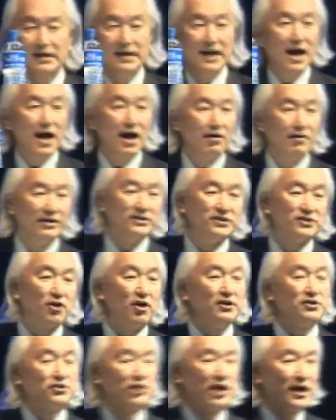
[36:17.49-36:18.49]
Now, in
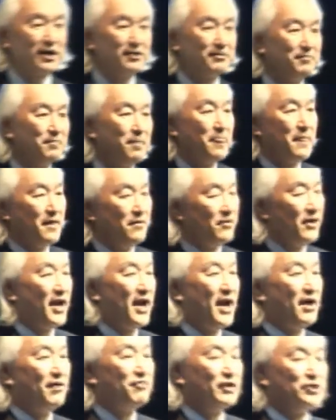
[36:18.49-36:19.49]
Star Trek,
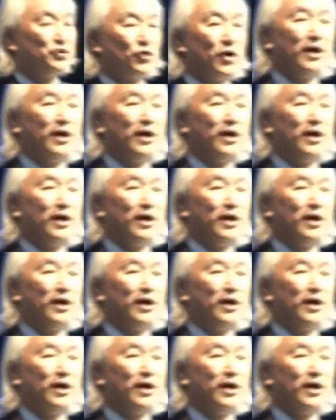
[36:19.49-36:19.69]
they have the